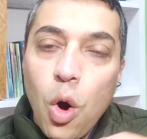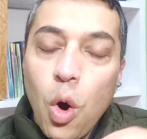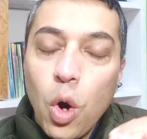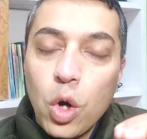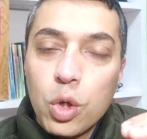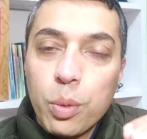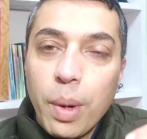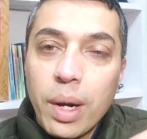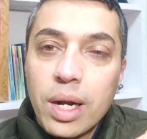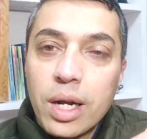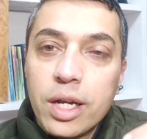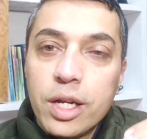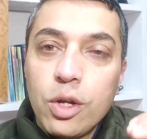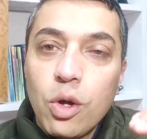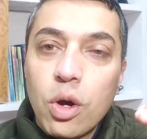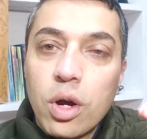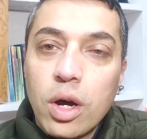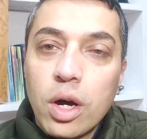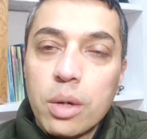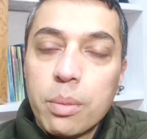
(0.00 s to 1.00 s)
automatically
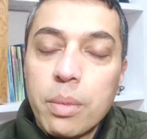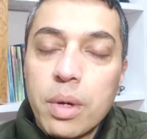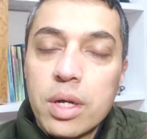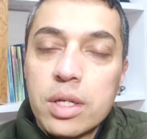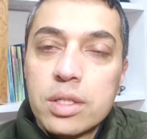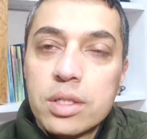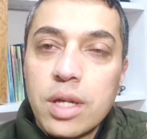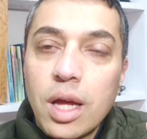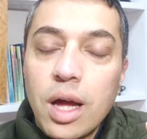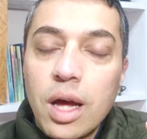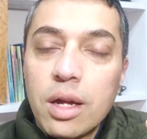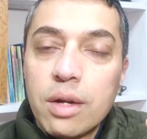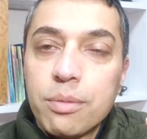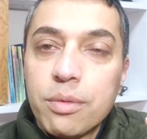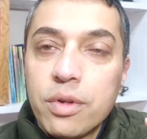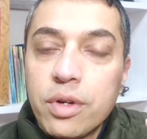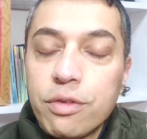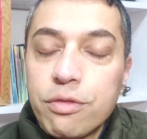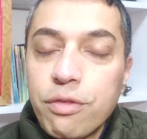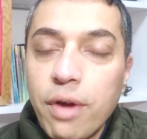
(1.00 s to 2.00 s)
your karmas are
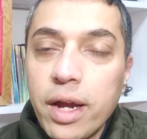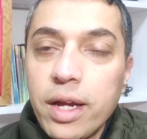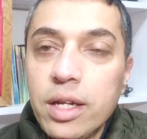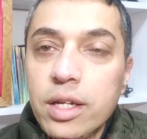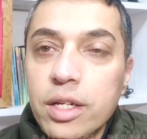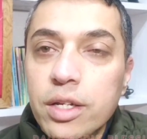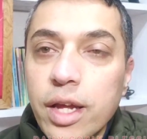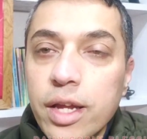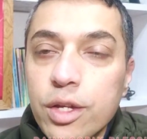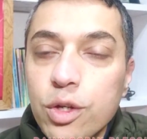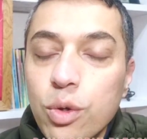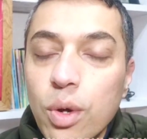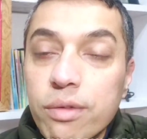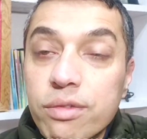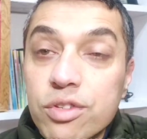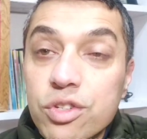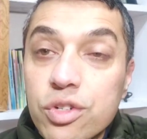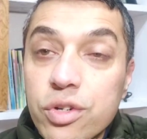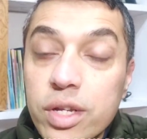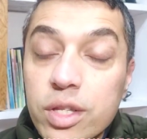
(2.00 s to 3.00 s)
refined and you
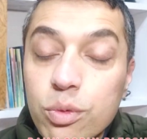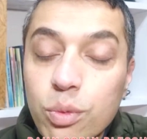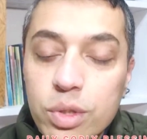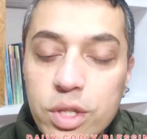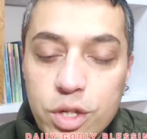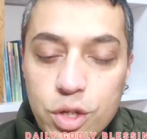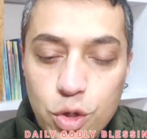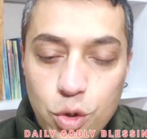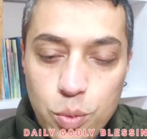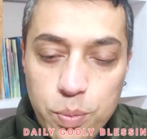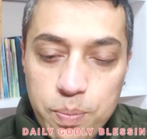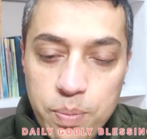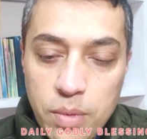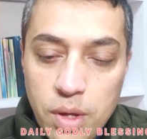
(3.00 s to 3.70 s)
have strength within you.